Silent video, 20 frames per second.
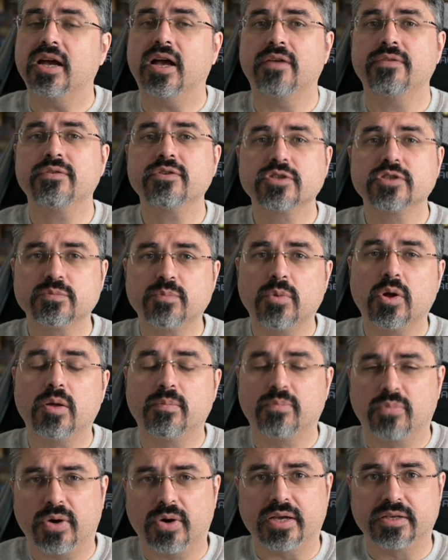other small
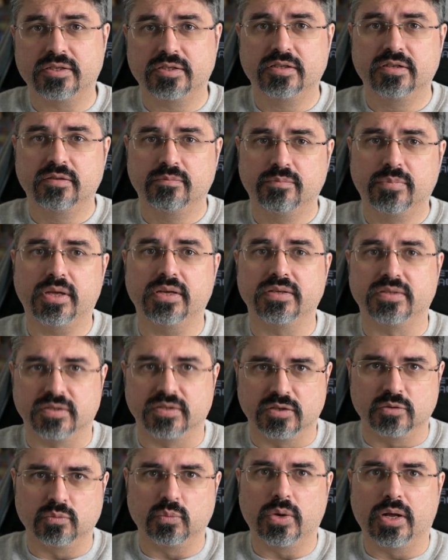press
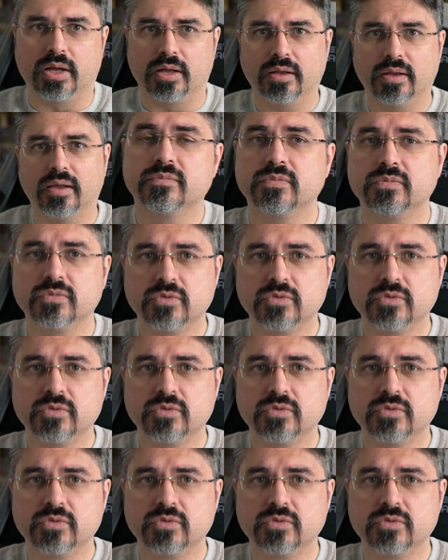places as well.